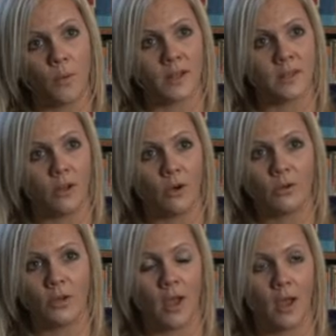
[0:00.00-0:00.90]
I went
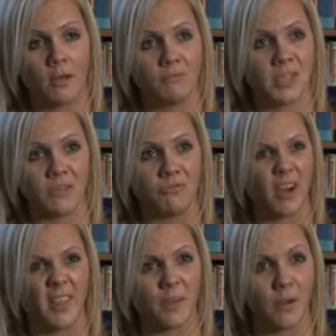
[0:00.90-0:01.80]
along, didn't
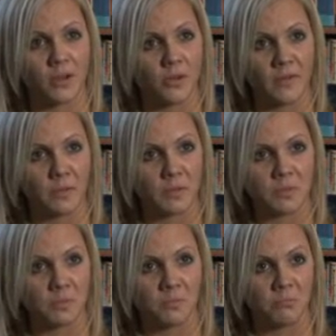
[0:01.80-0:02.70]
really think much of it,
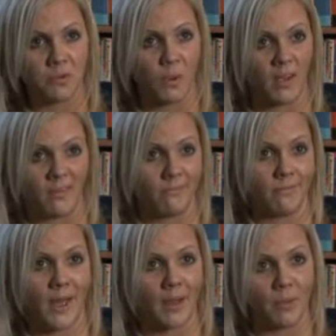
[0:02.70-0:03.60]
was quite
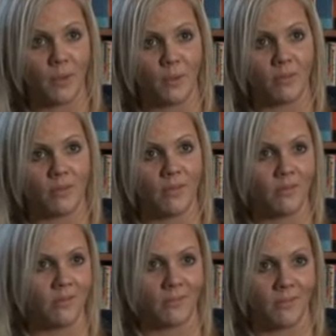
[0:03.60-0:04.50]
happy with
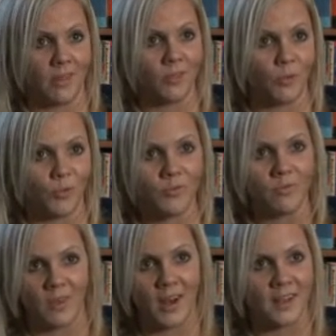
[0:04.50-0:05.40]
that this was
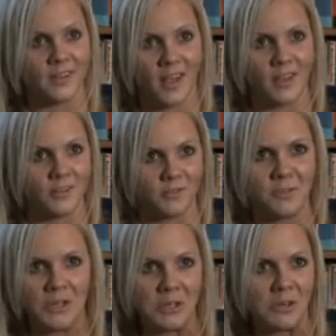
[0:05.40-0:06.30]
the next stage
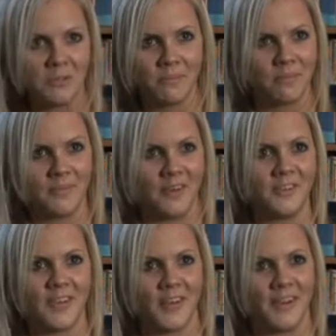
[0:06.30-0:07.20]
of,
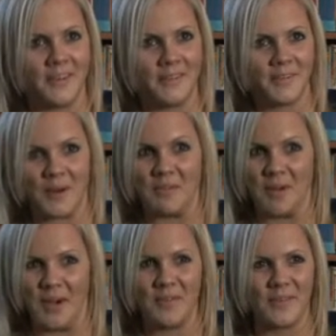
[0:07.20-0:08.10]
turning
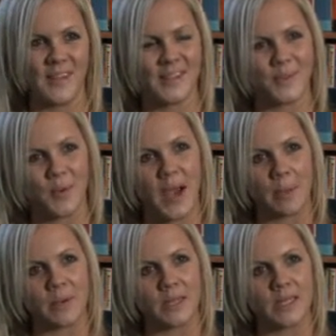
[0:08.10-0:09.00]
25, and this is what
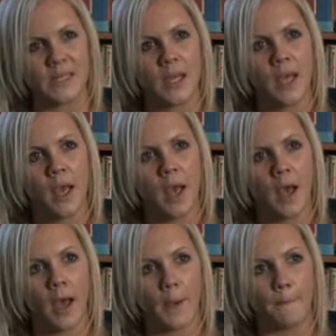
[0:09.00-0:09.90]
happened.
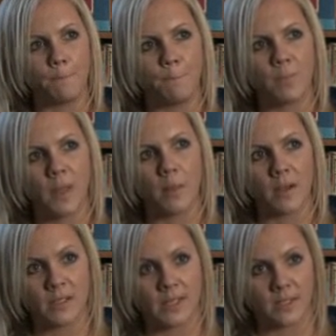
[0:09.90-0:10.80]

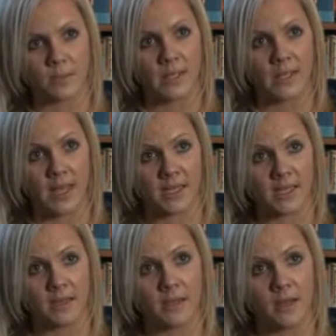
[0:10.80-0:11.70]
About 6 weeks
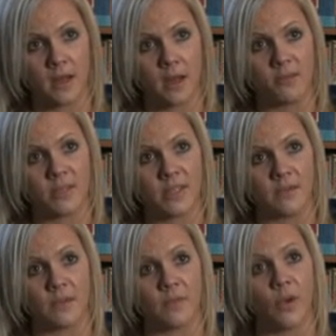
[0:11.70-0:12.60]
later, I
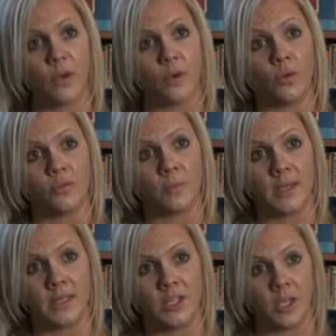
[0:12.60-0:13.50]
received a phone call from
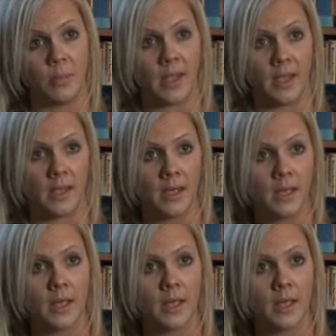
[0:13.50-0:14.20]
my GP